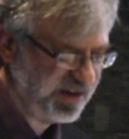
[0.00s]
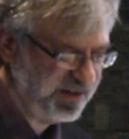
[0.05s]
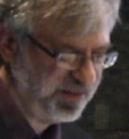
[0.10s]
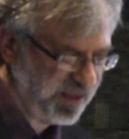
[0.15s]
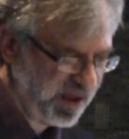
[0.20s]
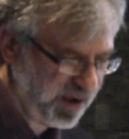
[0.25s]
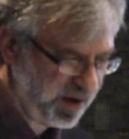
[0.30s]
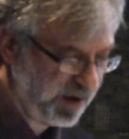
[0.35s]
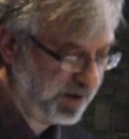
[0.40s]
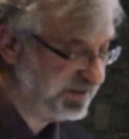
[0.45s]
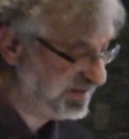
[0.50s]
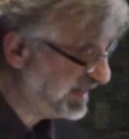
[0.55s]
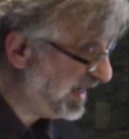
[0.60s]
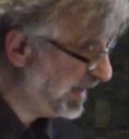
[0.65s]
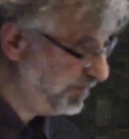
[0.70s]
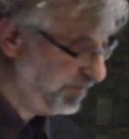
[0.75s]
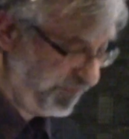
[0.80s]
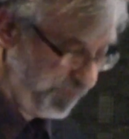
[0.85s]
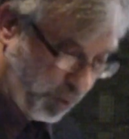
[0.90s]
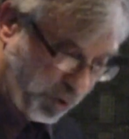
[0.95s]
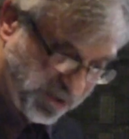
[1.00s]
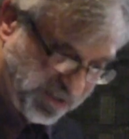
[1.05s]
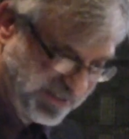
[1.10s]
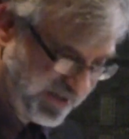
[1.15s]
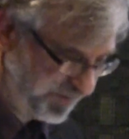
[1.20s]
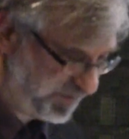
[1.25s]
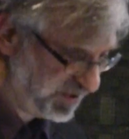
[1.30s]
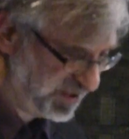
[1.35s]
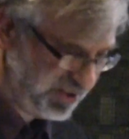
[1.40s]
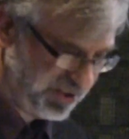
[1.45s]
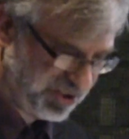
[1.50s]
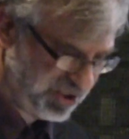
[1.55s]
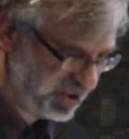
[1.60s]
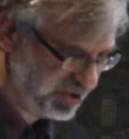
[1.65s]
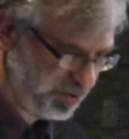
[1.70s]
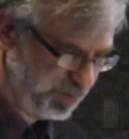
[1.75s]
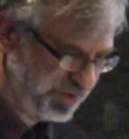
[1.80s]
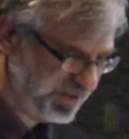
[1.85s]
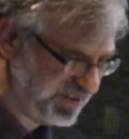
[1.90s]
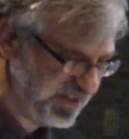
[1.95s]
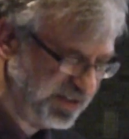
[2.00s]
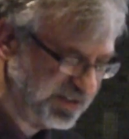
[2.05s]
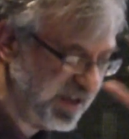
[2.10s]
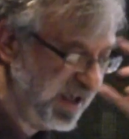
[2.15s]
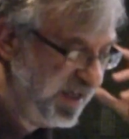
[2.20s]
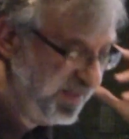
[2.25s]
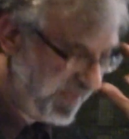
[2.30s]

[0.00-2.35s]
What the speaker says: in the same 47 constituencies.